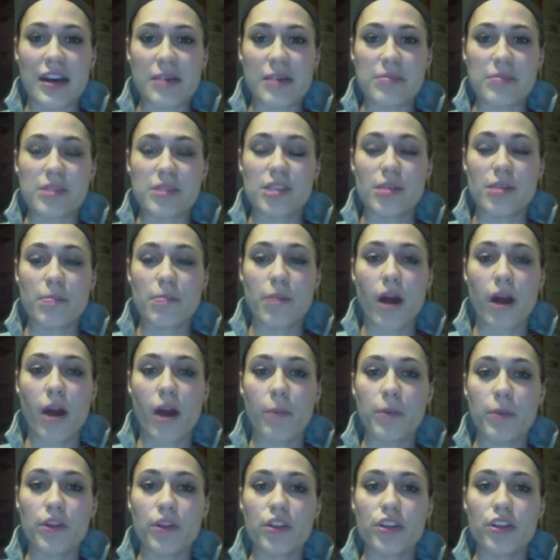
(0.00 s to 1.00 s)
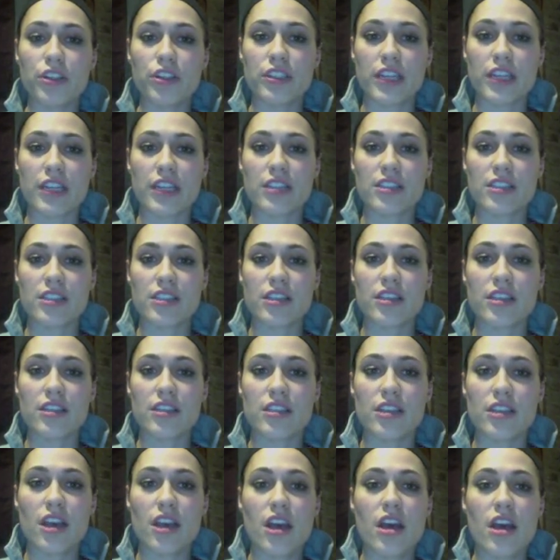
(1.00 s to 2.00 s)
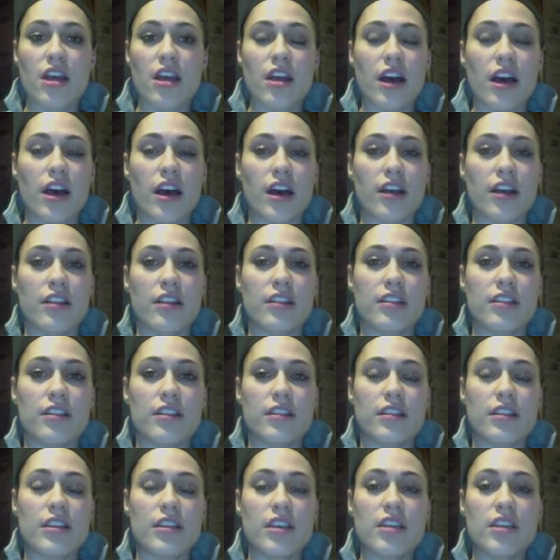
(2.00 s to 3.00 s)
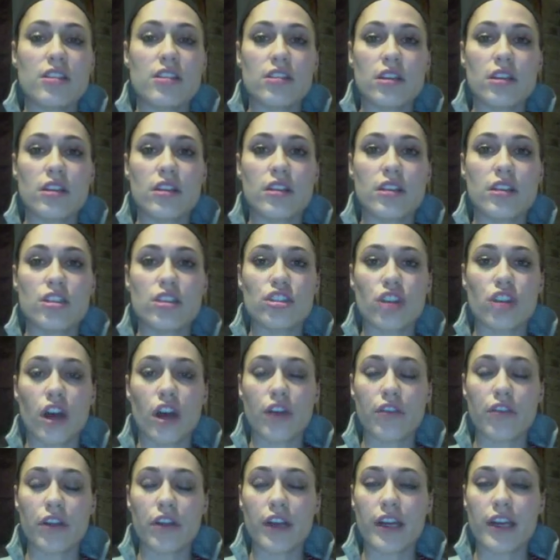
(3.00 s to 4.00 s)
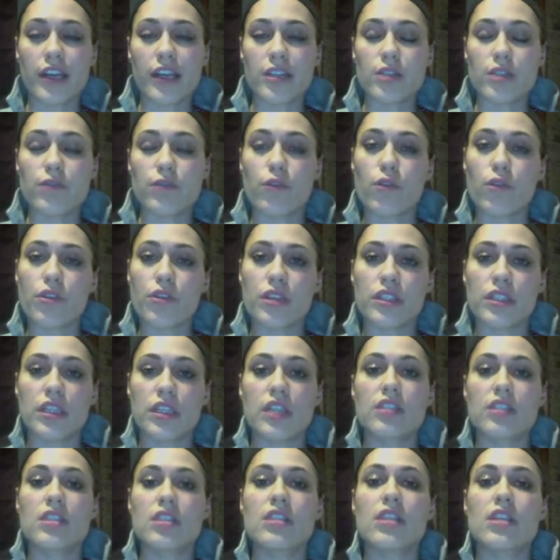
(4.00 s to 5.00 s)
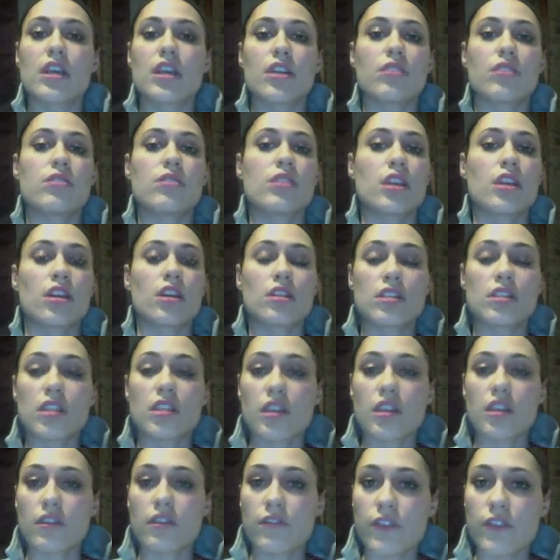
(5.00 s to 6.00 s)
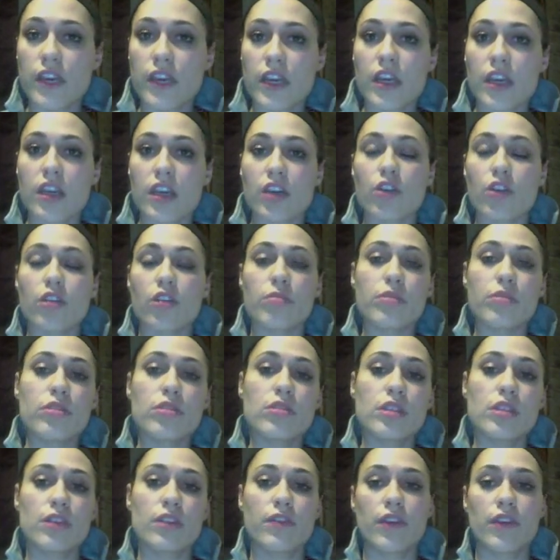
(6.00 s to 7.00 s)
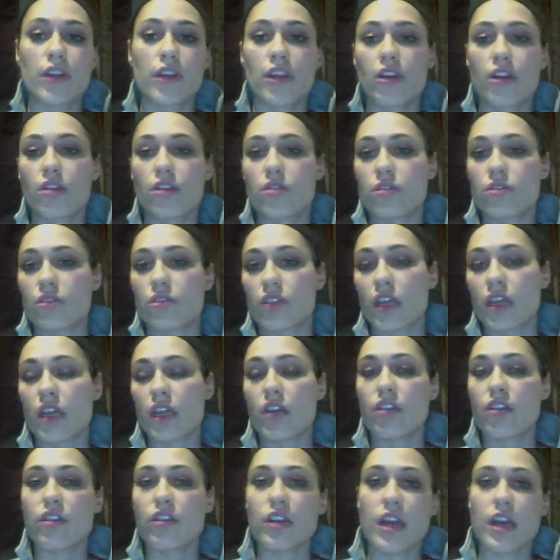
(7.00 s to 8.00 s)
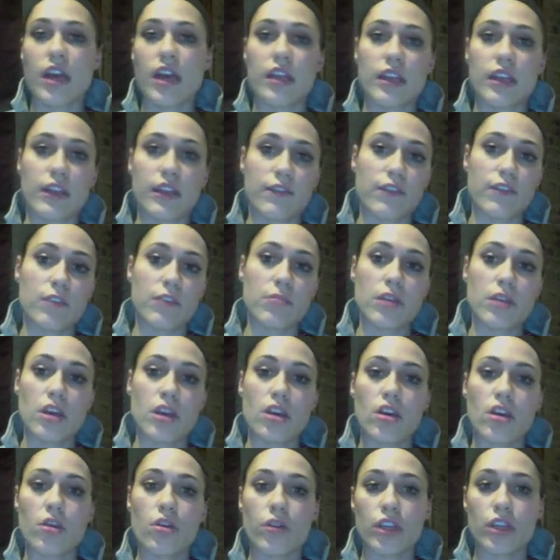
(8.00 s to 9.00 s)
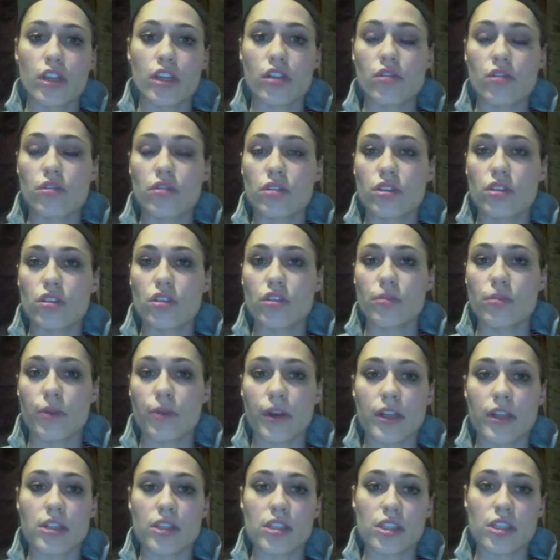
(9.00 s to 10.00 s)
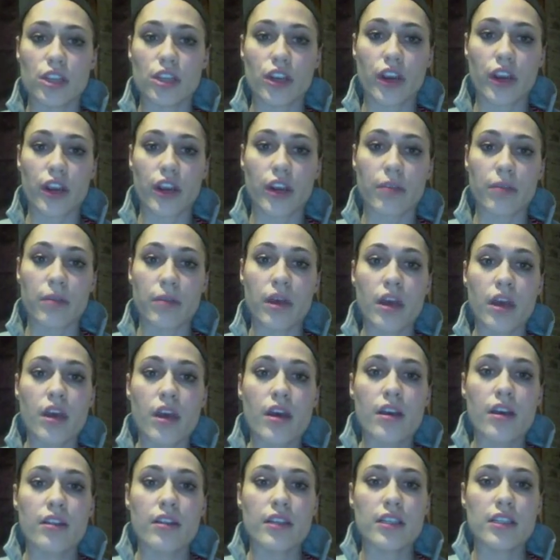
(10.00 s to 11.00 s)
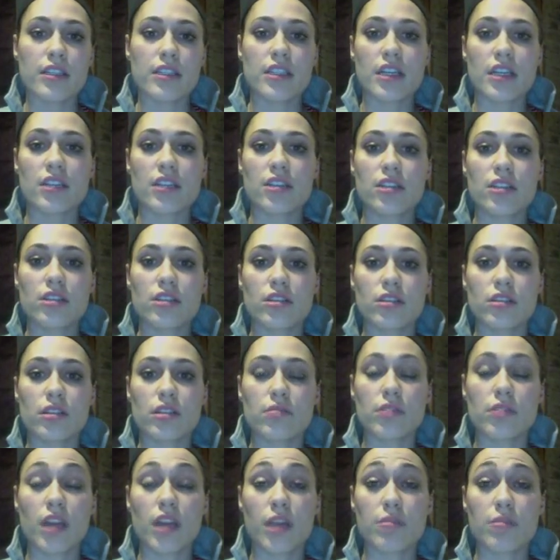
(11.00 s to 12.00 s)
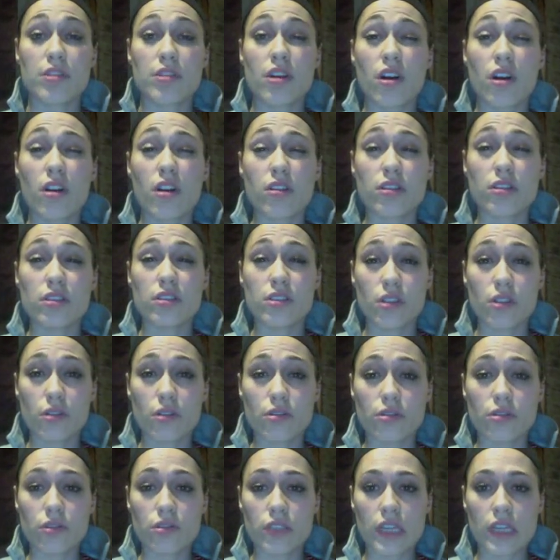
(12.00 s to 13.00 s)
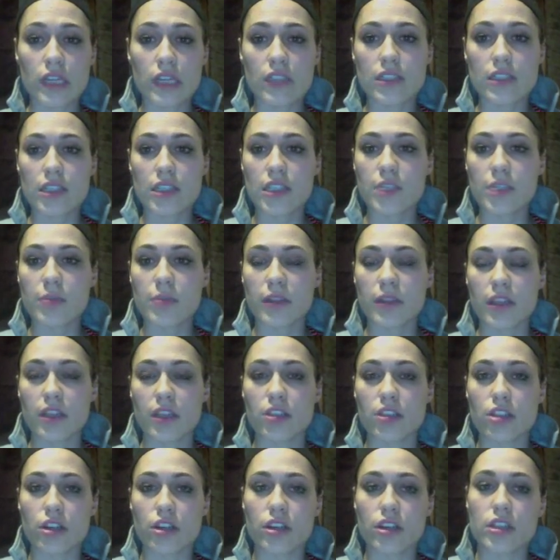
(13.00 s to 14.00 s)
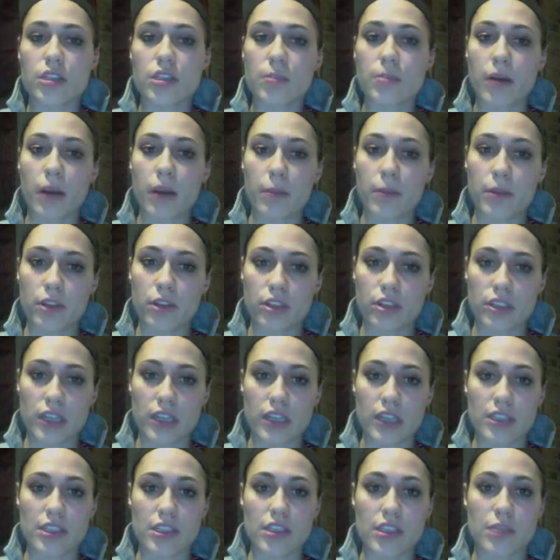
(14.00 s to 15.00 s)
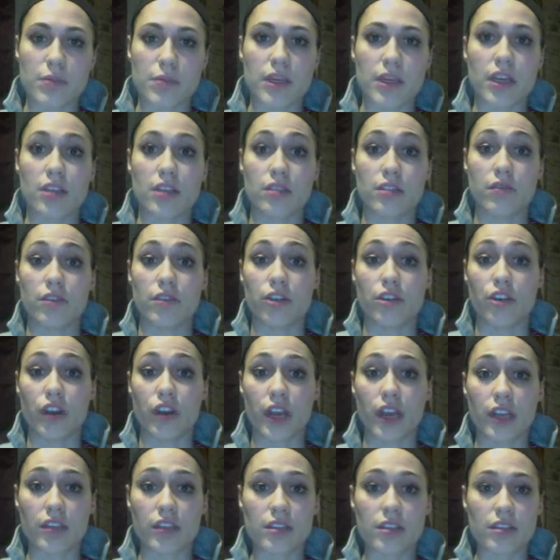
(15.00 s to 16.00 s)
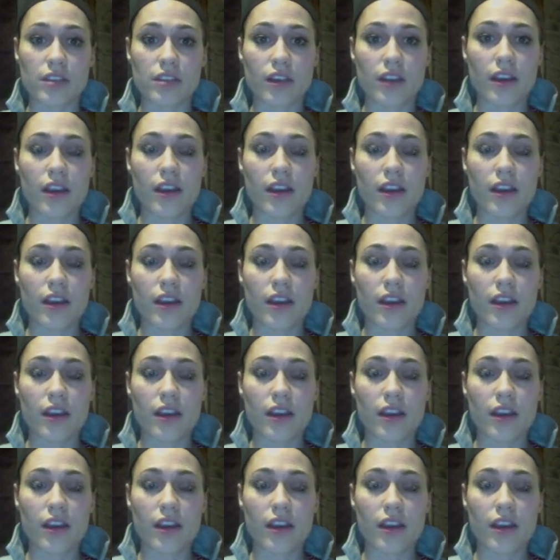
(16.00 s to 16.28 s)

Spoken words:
Some popular dances. This genre is for the dances that you see on TV or music videos or the internet like Vimeo and YouTube or Instagram. These dances are sometimes called social dances, but they turn into popular dances because of the craze.